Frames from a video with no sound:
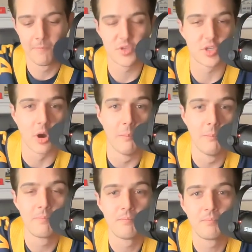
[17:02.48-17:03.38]
So
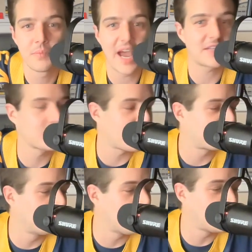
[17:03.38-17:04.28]
hats off
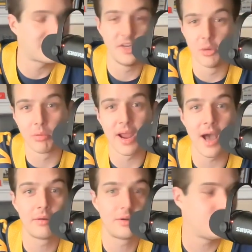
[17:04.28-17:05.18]
to Neil
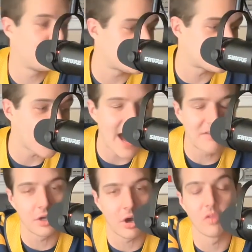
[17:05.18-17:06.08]
Brown, to his
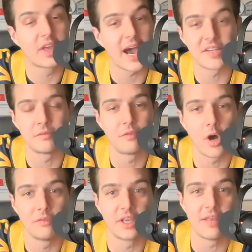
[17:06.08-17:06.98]
staff, to all the guys
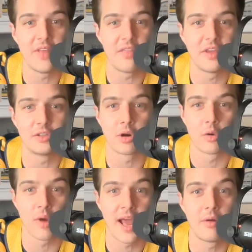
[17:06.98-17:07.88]
involved in getting that thing turned
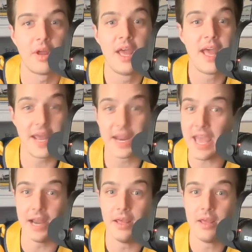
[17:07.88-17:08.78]
around. And
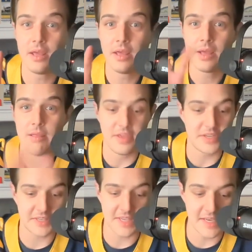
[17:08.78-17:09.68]
again, this
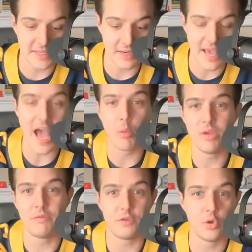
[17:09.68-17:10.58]
season, how we
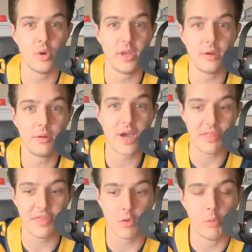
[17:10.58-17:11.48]
view it, I
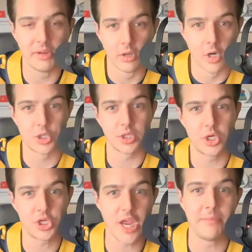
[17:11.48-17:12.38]
think will be largely
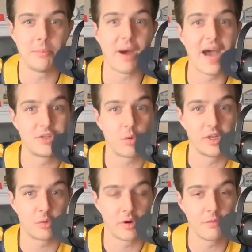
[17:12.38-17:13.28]
shaped by
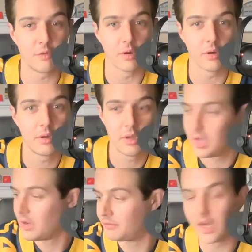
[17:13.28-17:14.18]
2024.
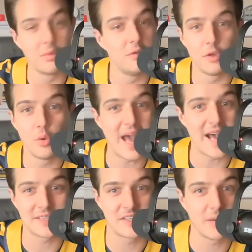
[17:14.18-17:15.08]
WVU
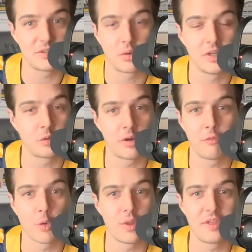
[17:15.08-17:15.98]
has the type of
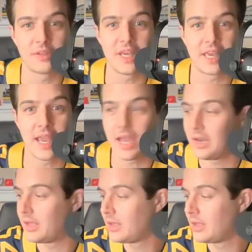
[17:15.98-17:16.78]
2024 we think they can,